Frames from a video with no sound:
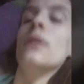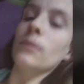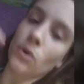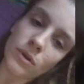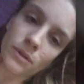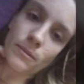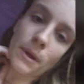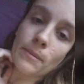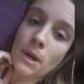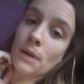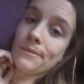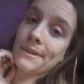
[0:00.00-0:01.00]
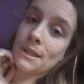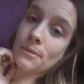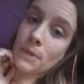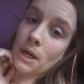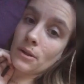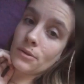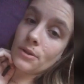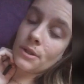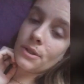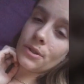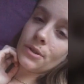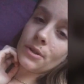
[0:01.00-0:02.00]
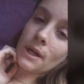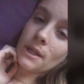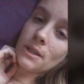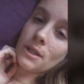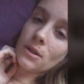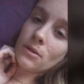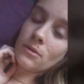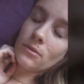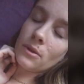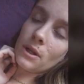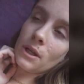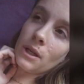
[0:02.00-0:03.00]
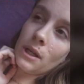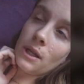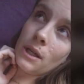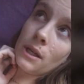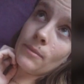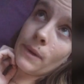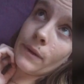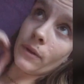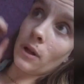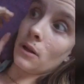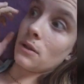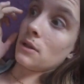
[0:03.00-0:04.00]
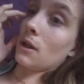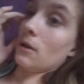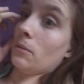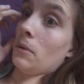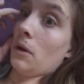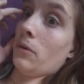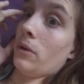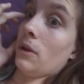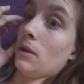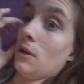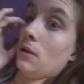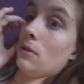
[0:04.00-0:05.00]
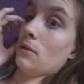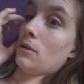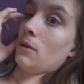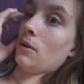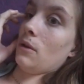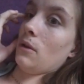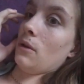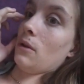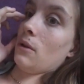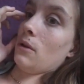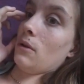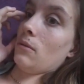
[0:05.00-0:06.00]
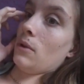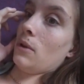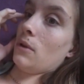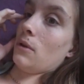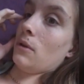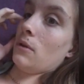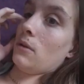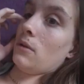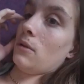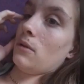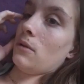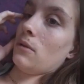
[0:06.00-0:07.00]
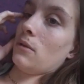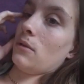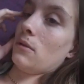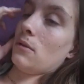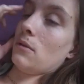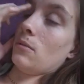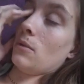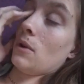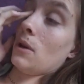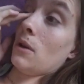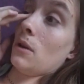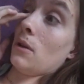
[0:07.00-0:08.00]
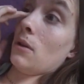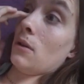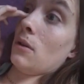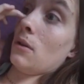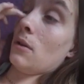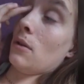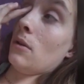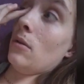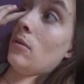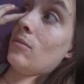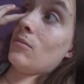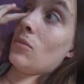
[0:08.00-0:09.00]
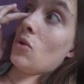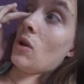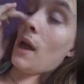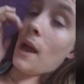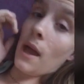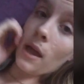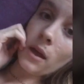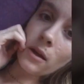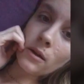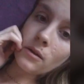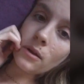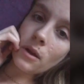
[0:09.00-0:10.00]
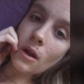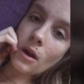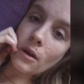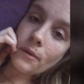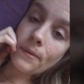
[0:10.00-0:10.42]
I'm going to my mom's tomorrow, just so you guys know. I need to get my vlogs up. I really do. Because, oh boy. Oh boy. Yeah.